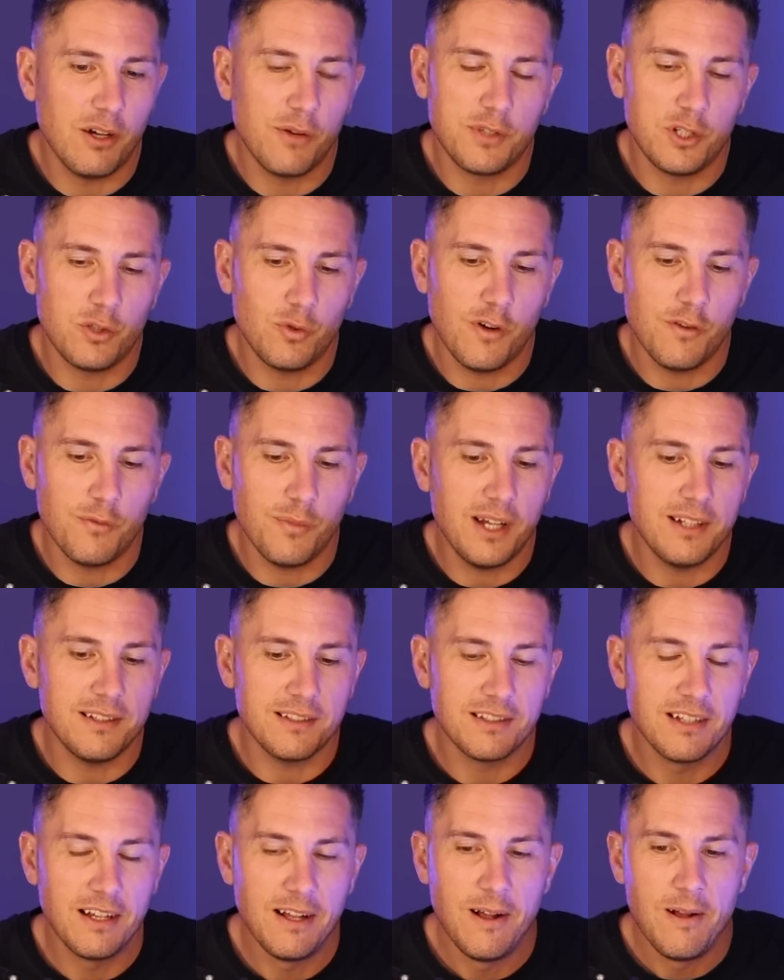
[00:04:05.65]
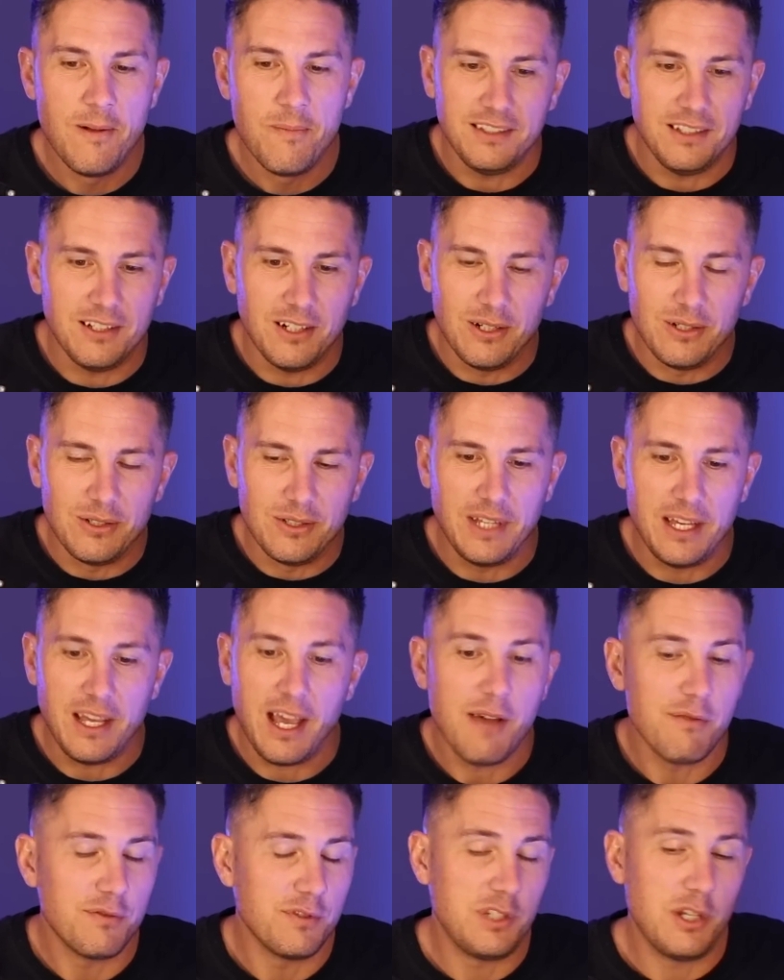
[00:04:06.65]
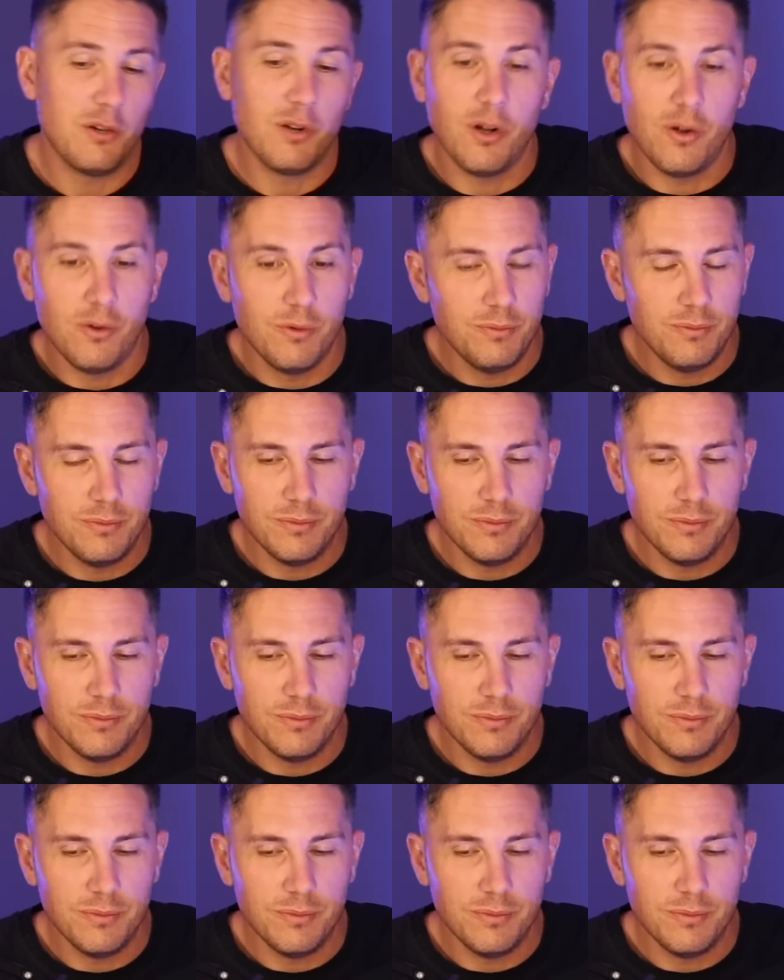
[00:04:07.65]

After 12 months, they have zero